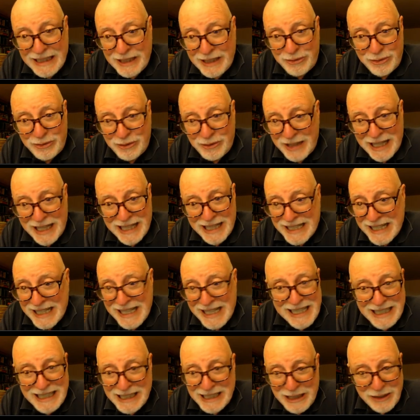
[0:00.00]
if they
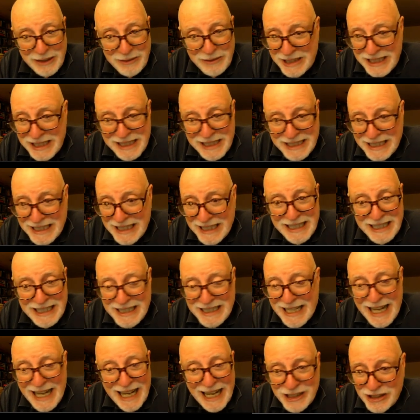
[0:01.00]
give the
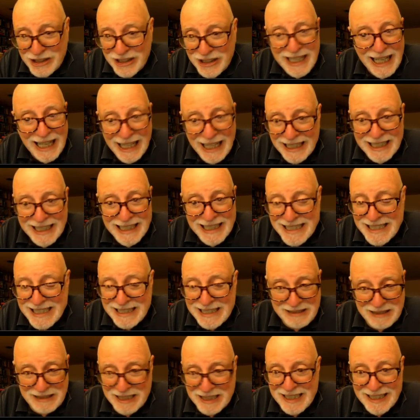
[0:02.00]

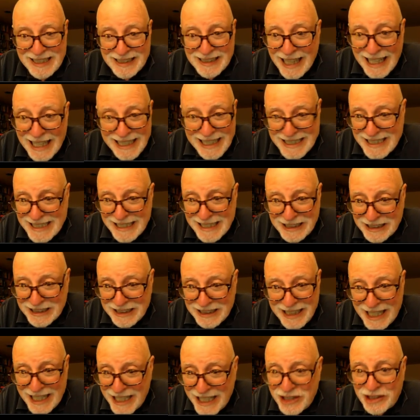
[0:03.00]
nationalities the slightest
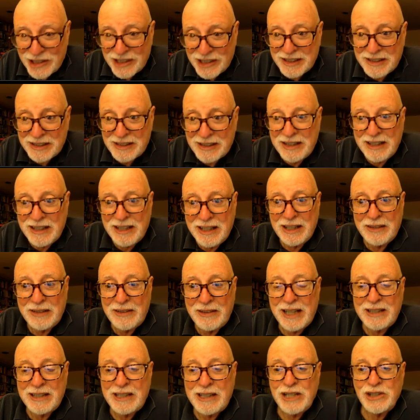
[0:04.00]
inclination uh,
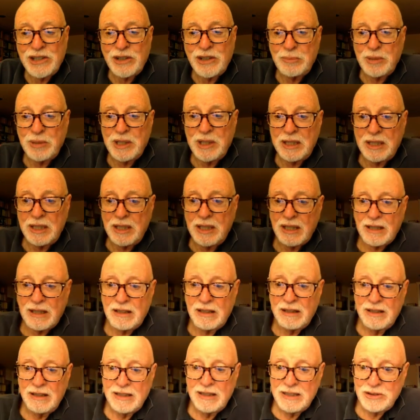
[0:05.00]
that they should be, uh,
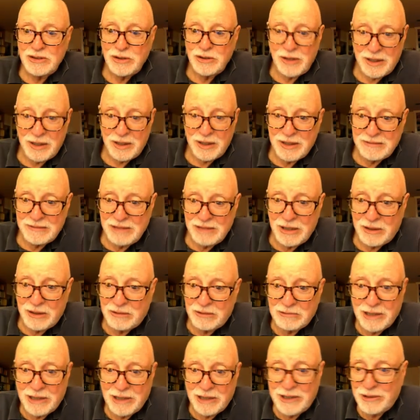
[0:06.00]
do, uh, you
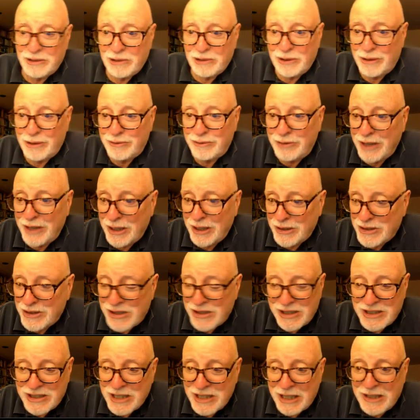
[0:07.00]
know, run their own
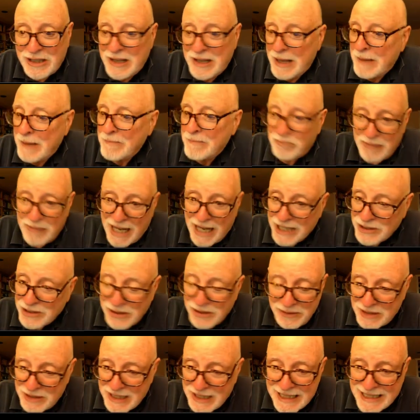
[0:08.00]
affairs. And say,
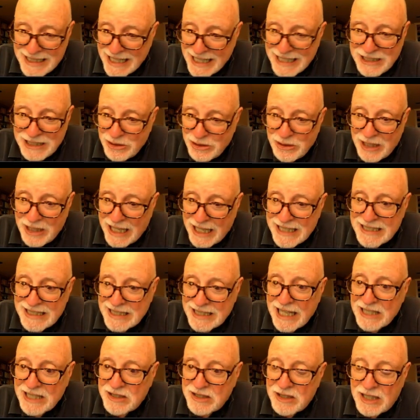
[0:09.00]
imagine if they said in the United
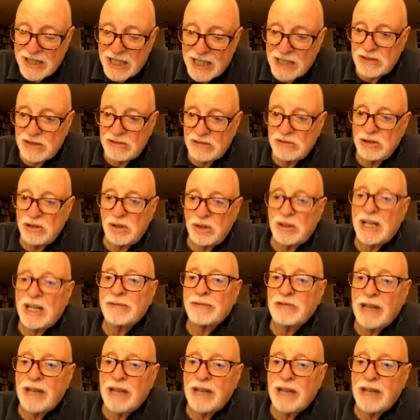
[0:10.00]
States that you could have